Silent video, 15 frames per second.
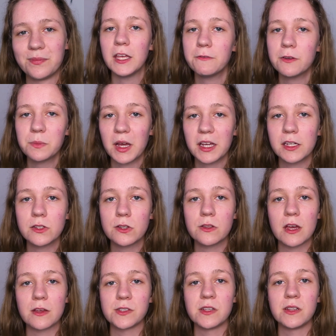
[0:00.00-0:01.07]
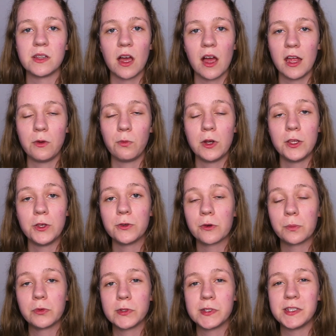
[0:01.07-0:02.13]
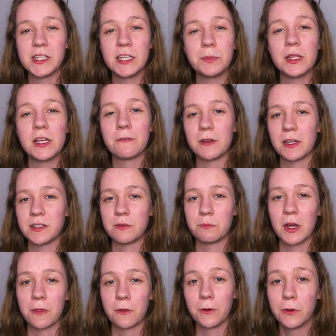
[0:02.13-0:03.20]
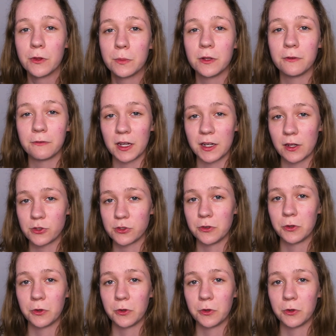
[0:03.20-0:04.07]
Even back in 2009, when Europe was deeply affected by the global financial